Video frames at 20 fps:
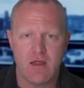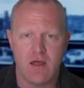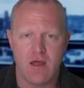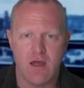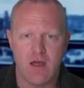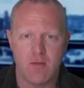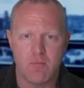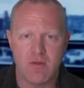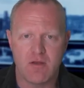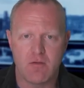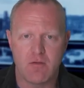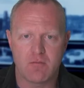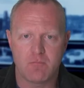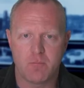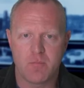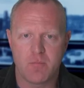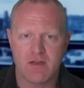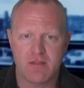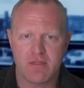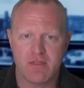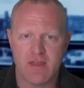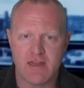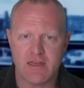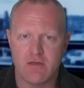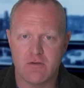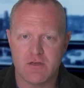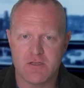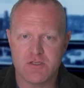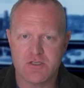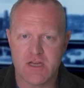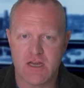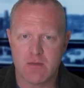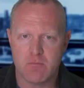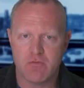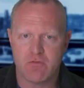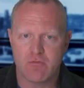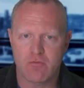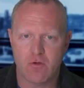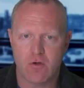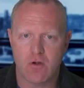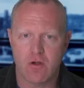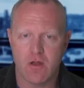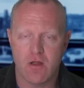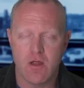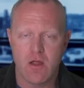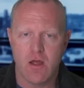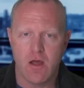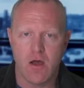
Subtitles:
And big thank you to James for